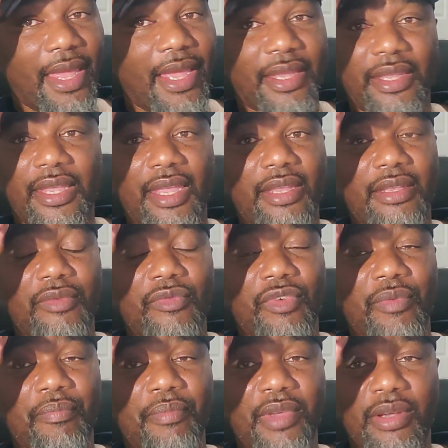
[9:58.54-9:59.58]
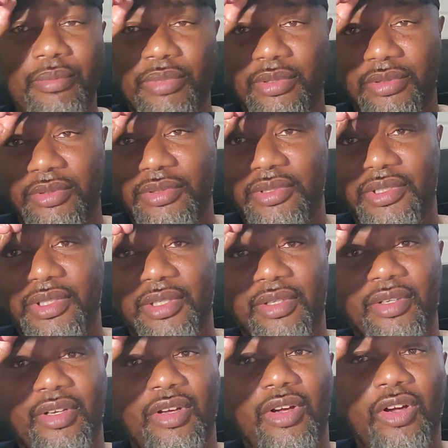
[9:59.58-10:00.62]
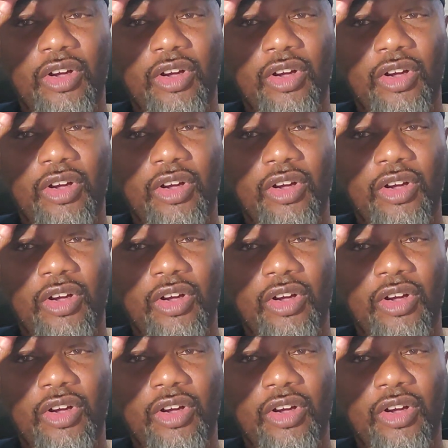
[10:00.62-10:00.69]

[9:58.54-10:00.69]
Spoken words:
I can't remember an